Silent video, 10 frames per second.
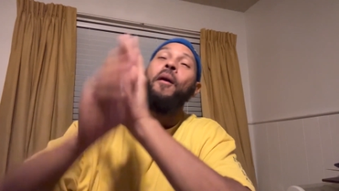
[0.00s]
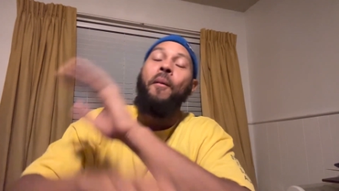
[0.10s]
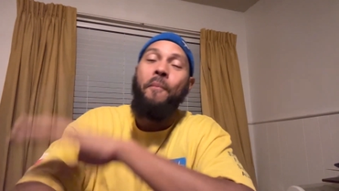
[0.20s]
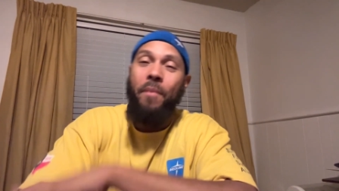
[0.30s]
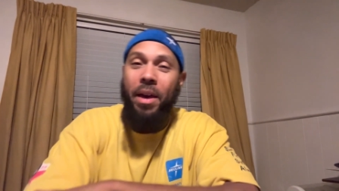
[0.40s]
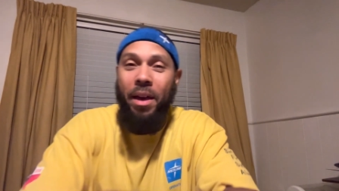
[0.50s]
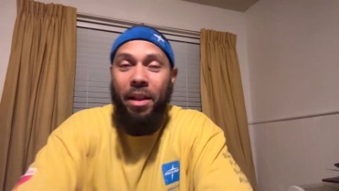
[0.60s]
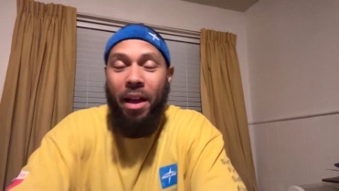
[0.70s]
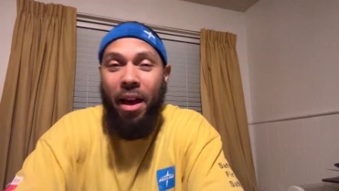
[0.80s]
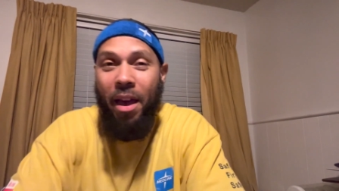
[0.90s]
Man,
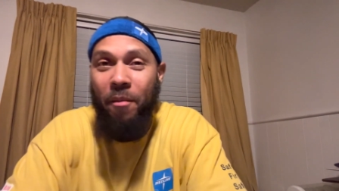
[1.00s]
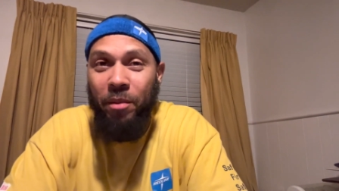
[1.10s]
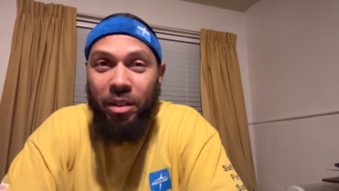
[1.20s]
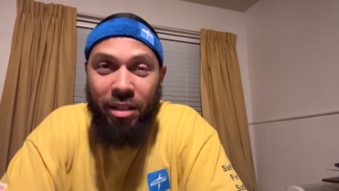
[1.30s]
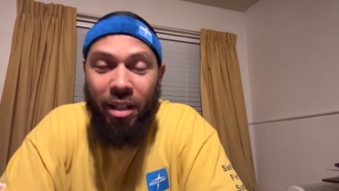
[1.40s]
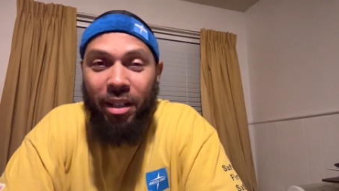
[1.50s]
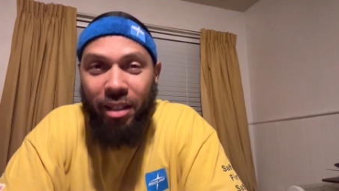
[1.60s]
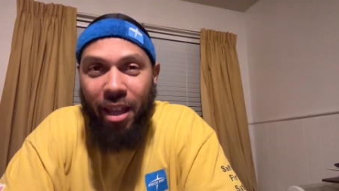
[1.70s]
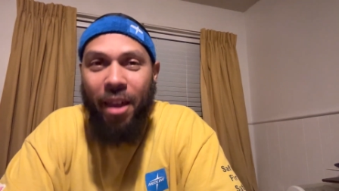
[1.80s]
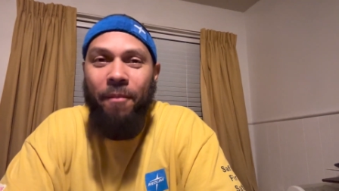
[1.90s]
I haven't done
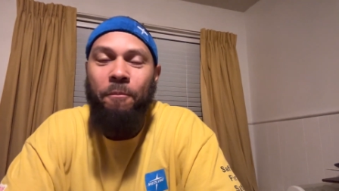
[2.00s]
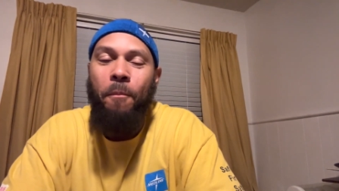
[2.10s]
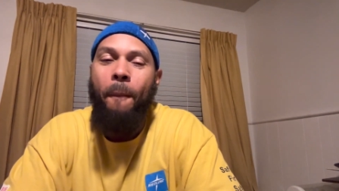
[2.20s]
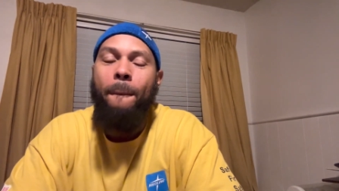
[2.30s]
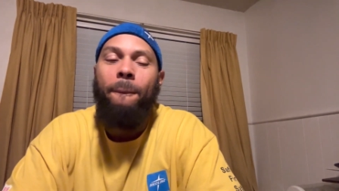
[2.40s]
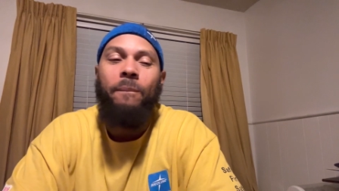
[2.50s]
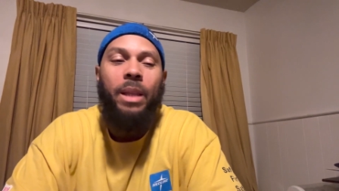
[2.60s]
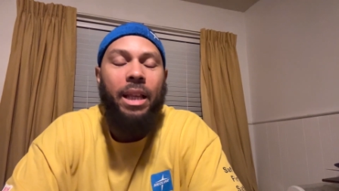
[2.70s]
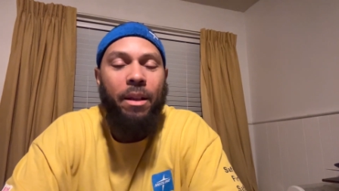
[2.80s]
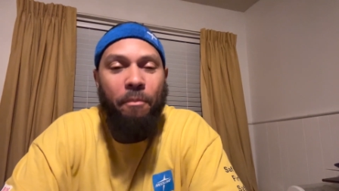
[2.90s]
that
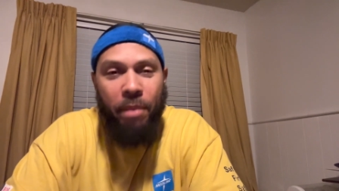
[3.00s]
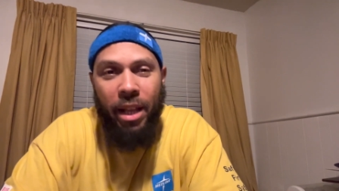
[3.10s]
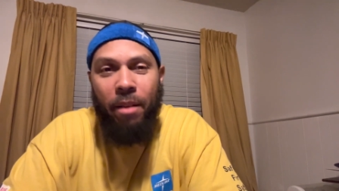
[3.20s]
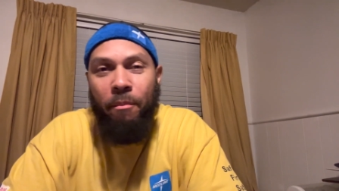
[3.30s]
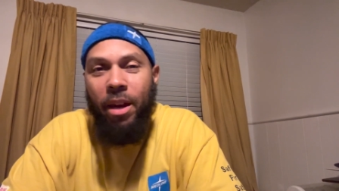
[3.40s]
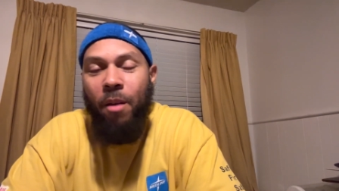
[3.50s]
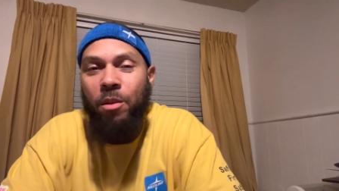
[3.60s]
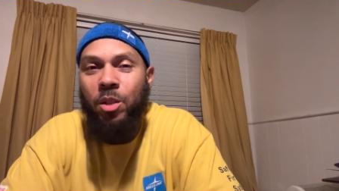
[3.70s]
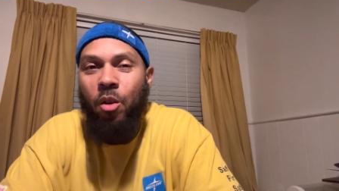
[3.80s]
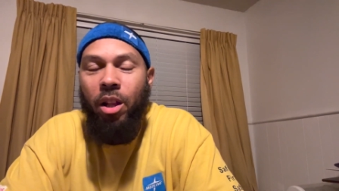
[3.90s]
in a minute, man.
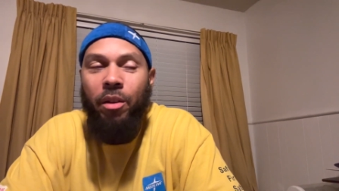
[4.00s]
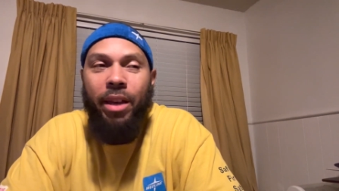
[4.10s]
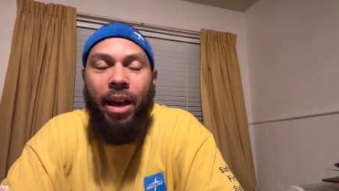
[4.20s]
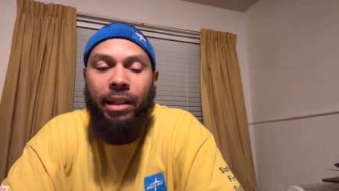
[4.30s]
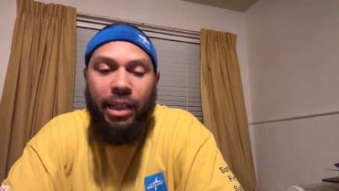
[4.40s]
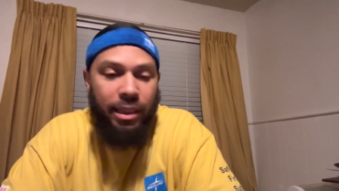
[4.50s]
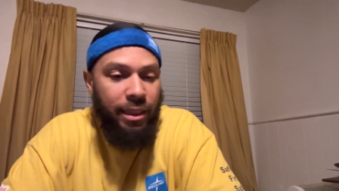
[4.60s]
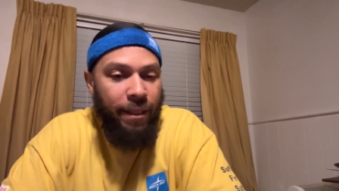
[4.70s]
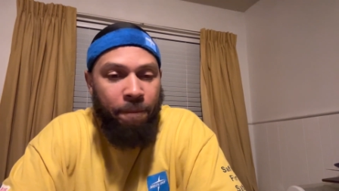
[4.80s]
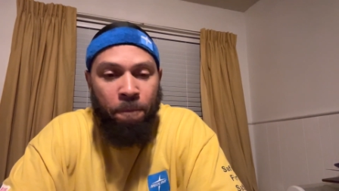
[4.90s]
What's going on, y'all?
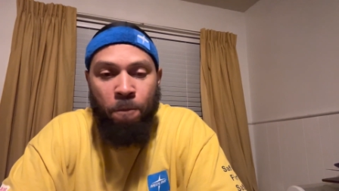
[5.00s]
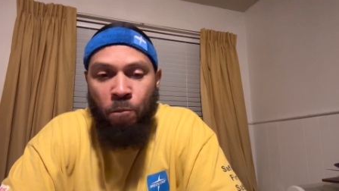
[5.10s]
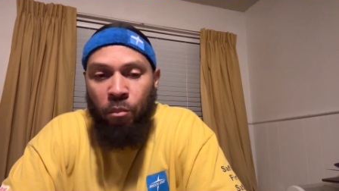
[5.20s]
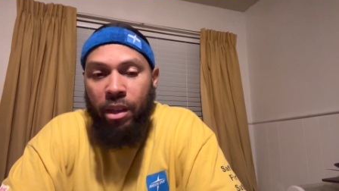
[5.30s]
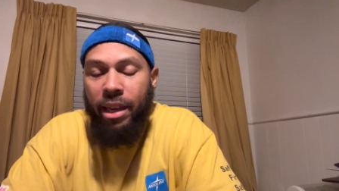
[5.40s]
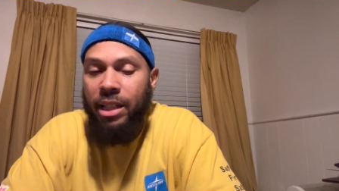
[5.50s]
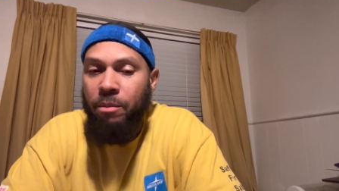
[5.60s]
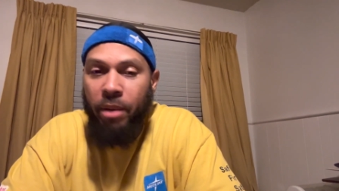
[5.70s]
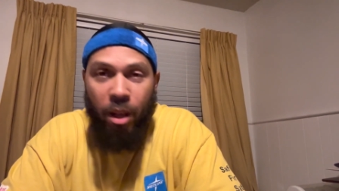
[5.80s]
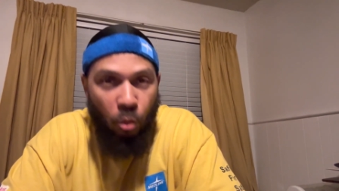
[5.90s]
Listen, it's
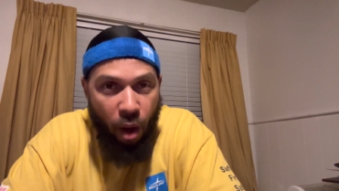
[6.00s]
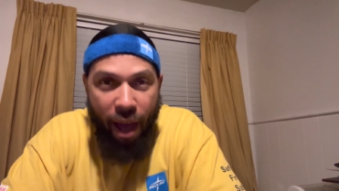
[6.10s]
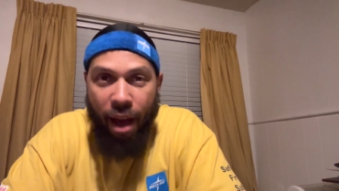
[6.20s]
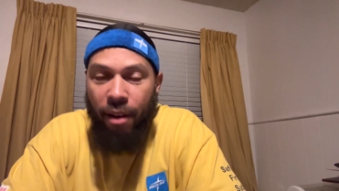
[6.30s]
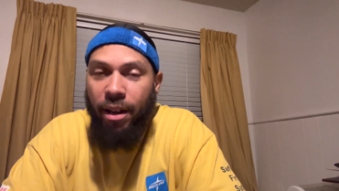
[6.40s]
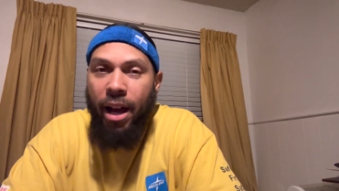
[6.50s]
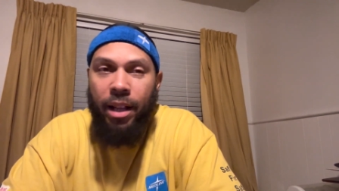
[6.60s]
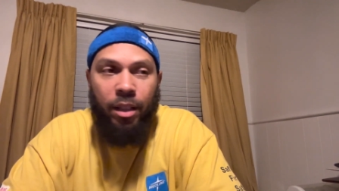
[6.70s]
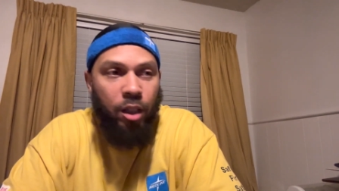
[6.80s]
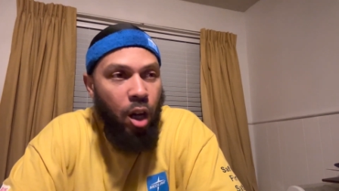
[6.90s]
been a while. I
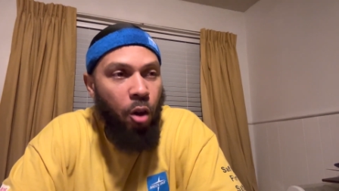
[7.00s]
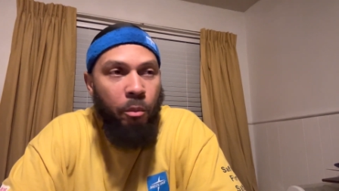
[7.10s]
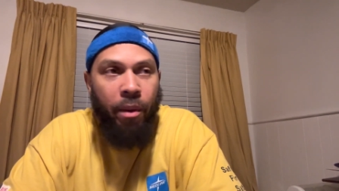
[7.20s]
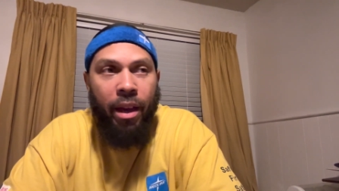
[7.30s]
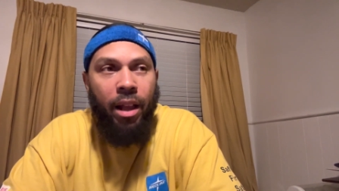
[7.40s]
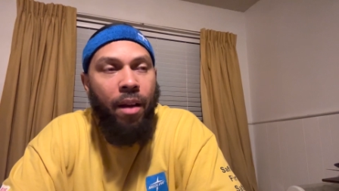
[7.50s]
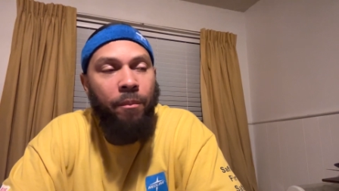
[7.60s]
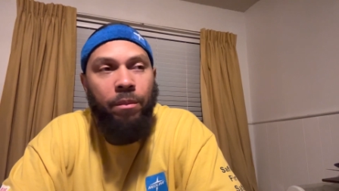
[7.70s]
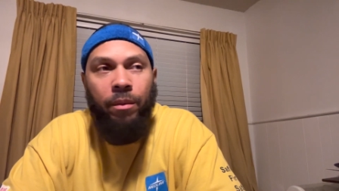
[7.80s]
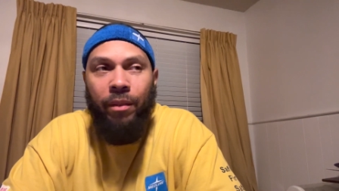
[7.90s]
know, man.
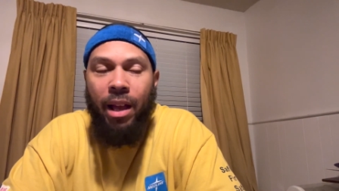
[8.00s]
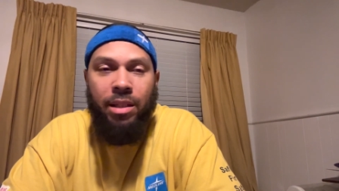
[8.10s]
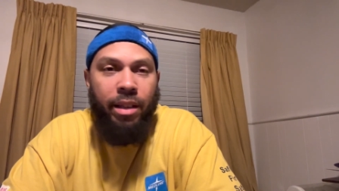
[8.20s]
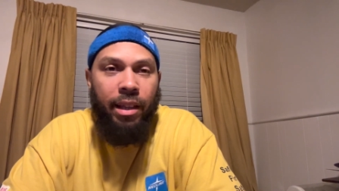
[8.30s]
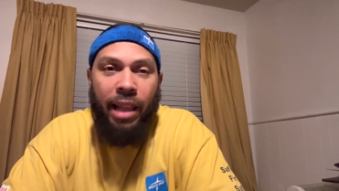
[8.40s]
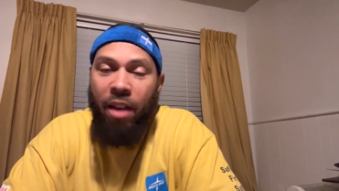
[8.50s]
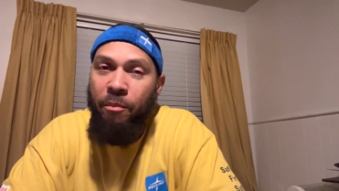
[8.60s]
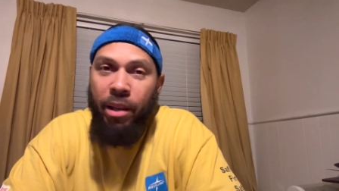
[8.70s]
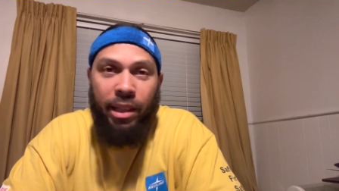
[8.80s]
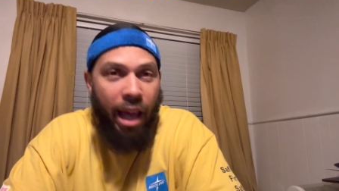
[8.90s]
When I say life
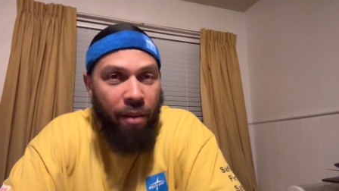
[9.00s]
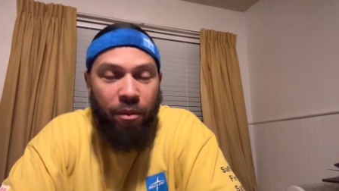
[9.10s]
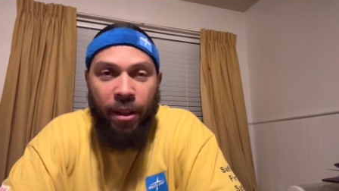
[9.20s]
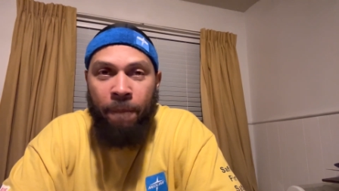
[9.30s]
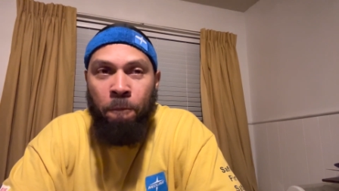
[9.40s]
been lifing,